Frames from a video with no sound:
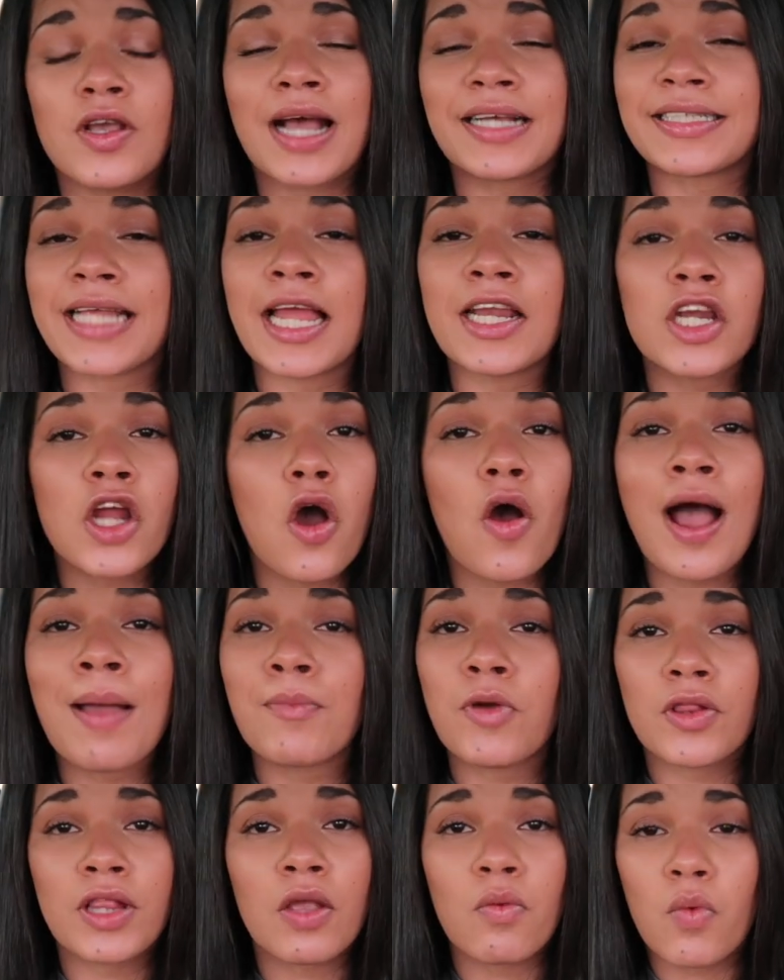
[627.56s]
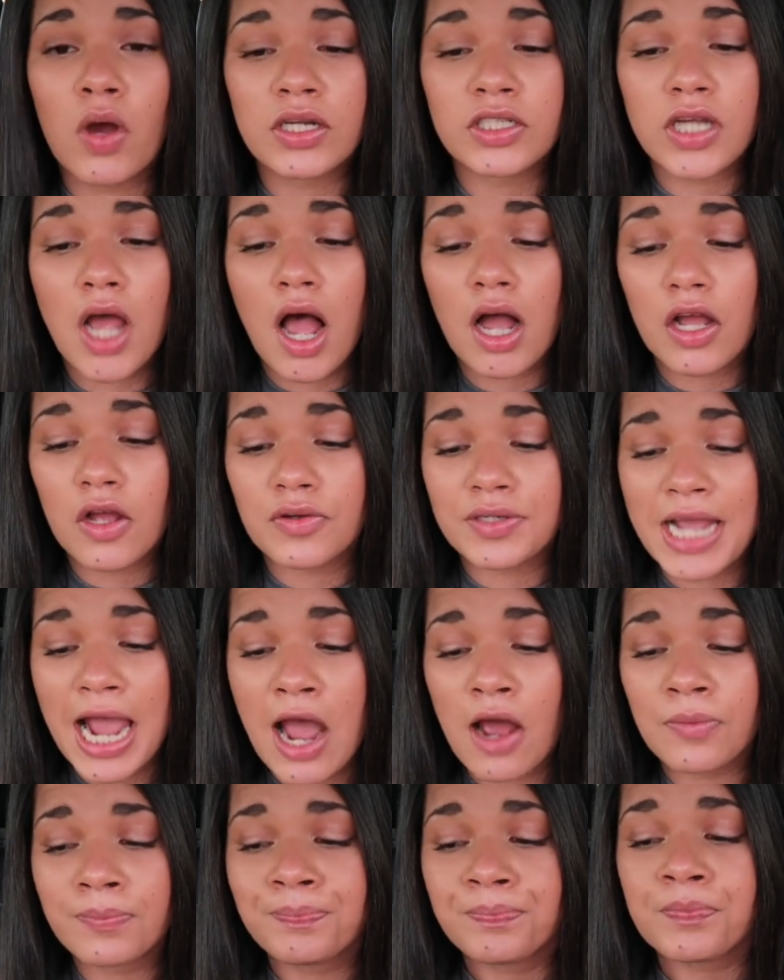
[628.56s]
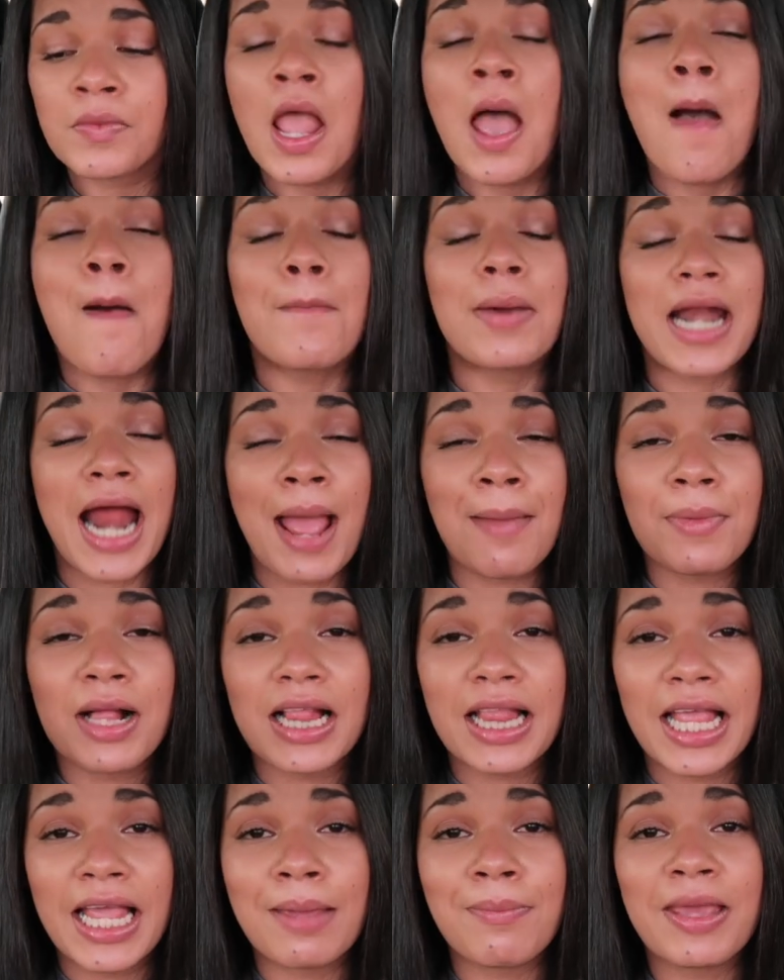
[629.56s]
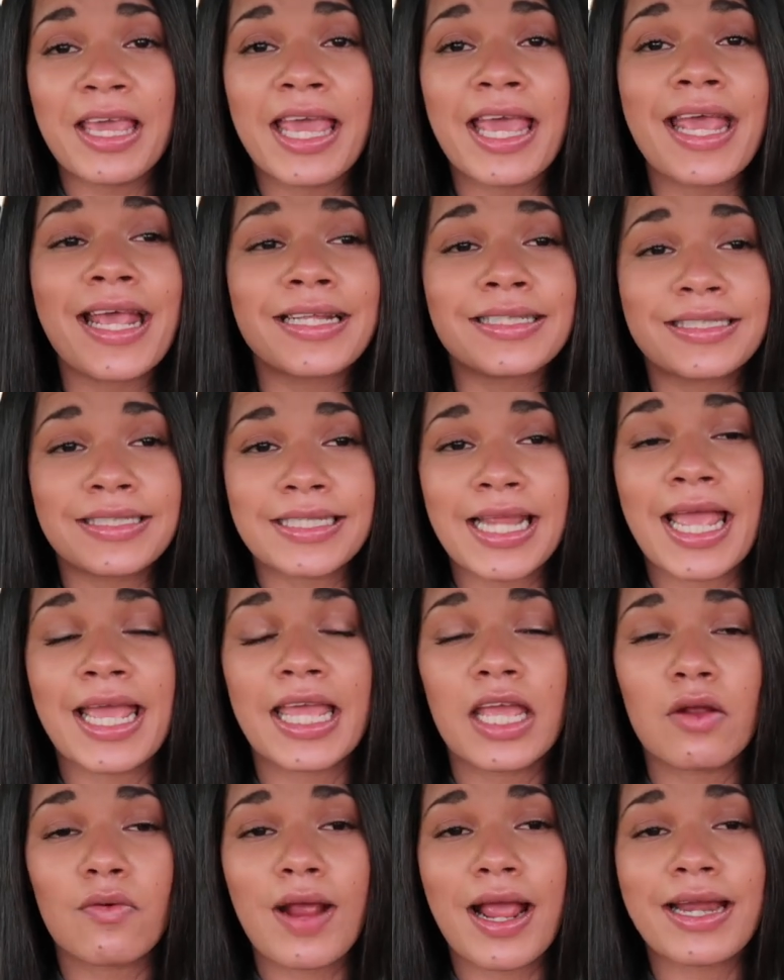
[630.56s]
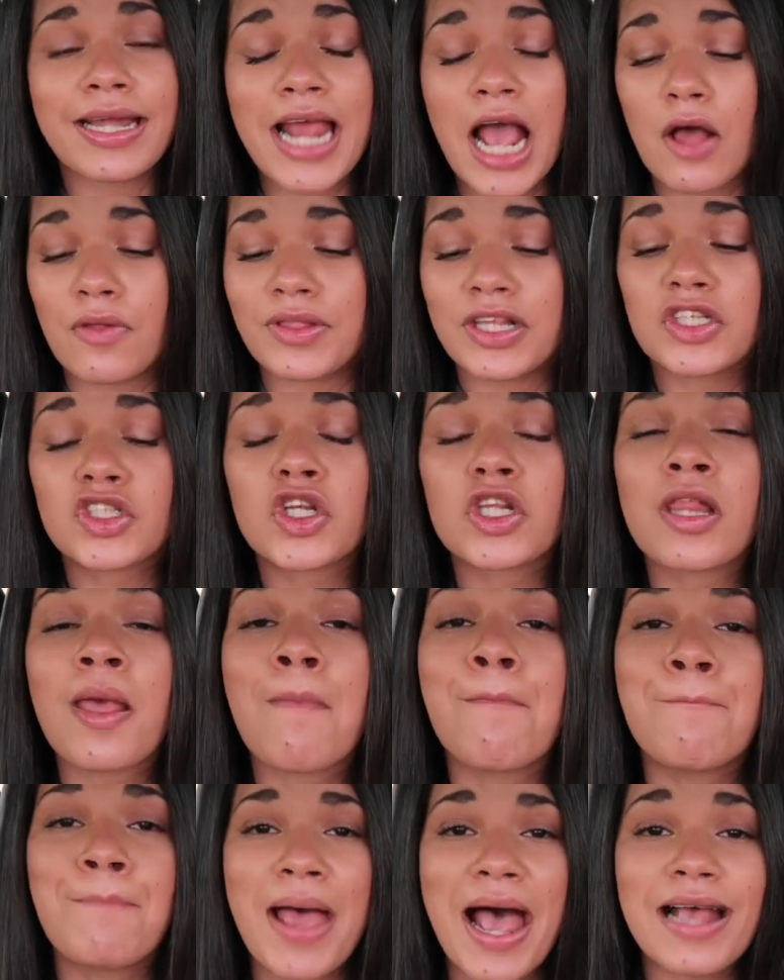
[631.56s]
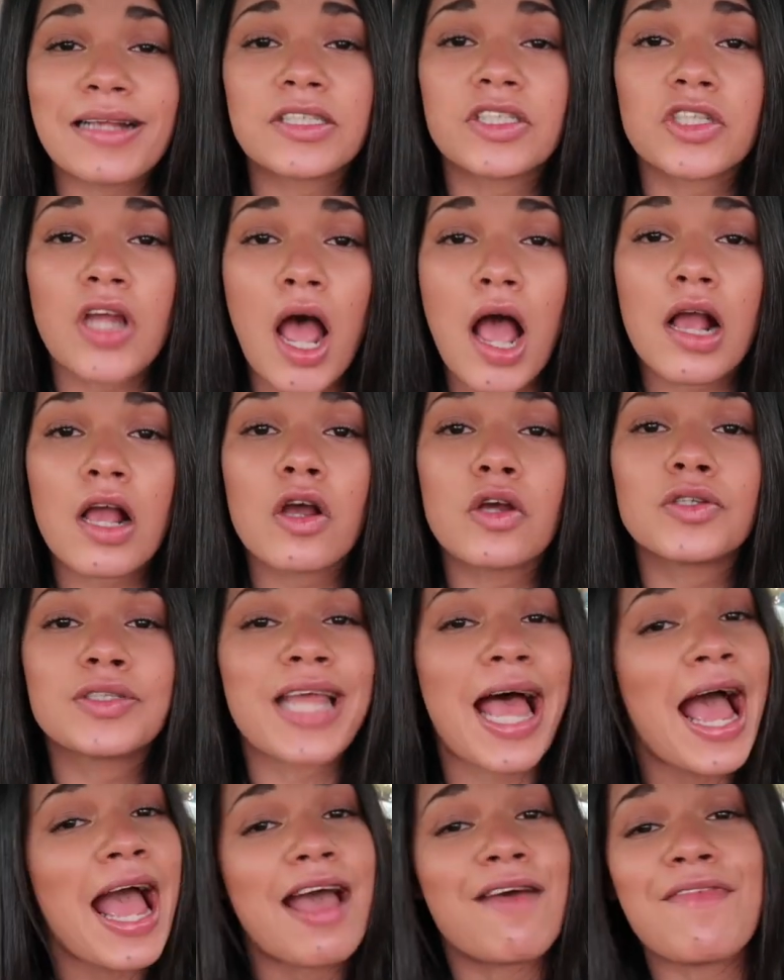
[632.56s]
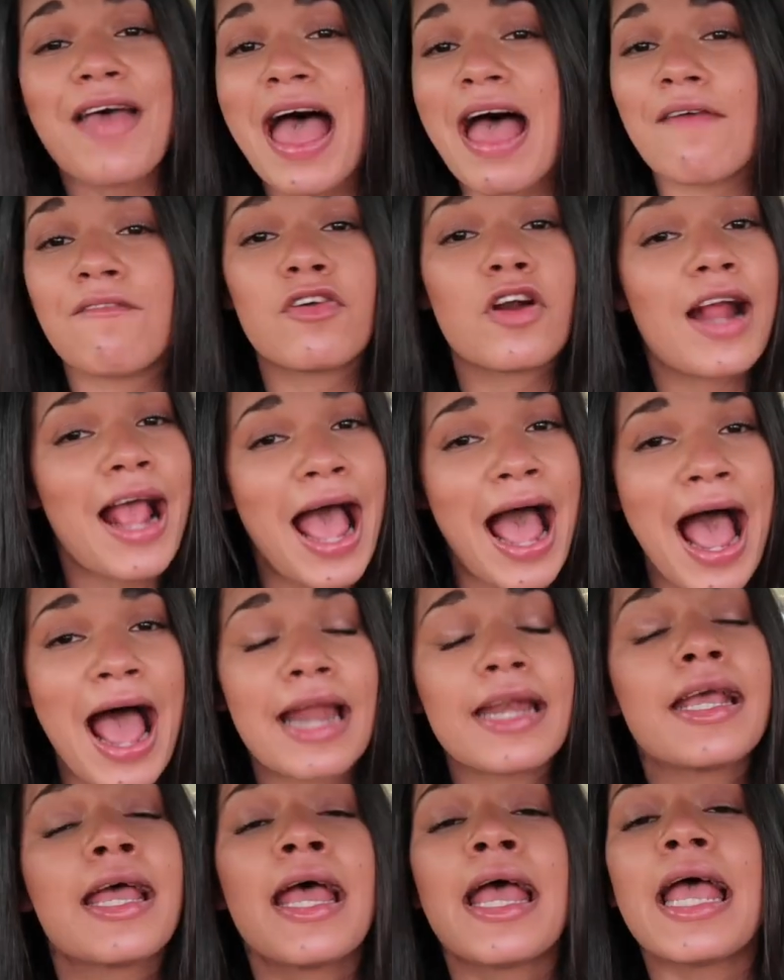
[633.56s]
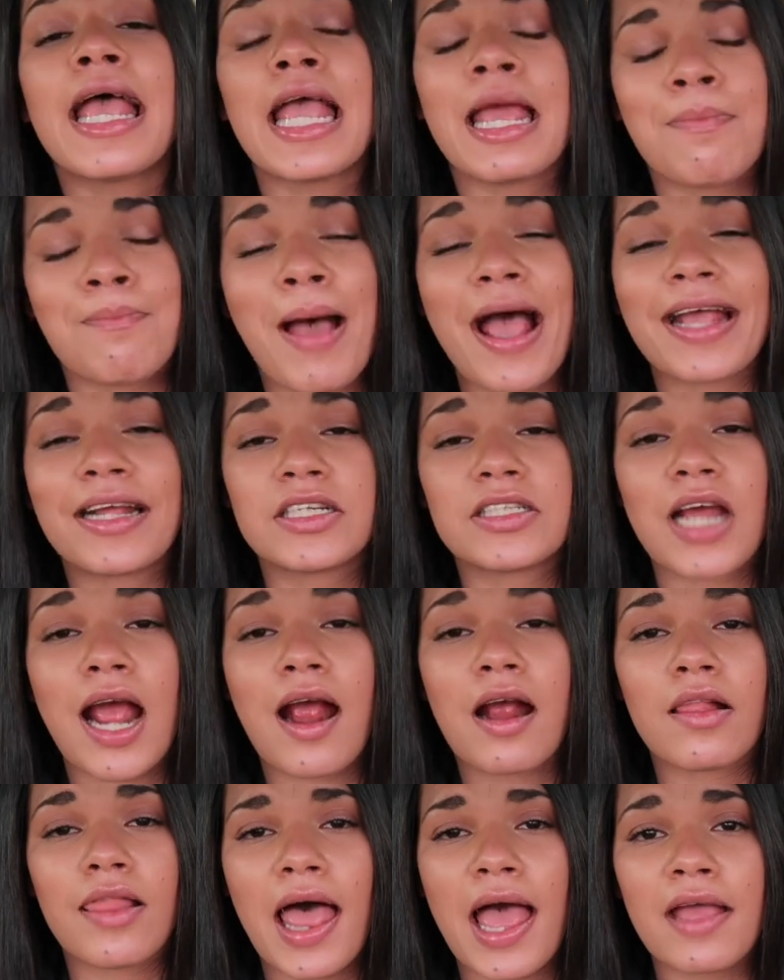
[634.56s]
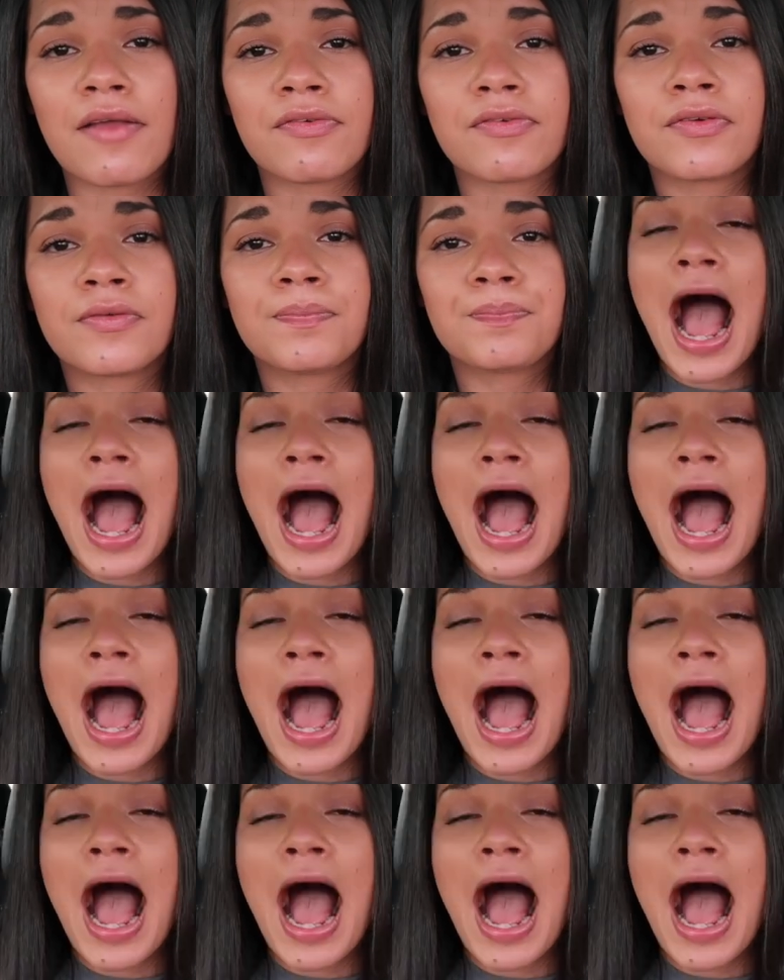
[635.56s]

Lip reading: You guys, I know I'm only one taco down, but I'm claiming it and saying it right now. These are the best tacos I have ever had in my entire life.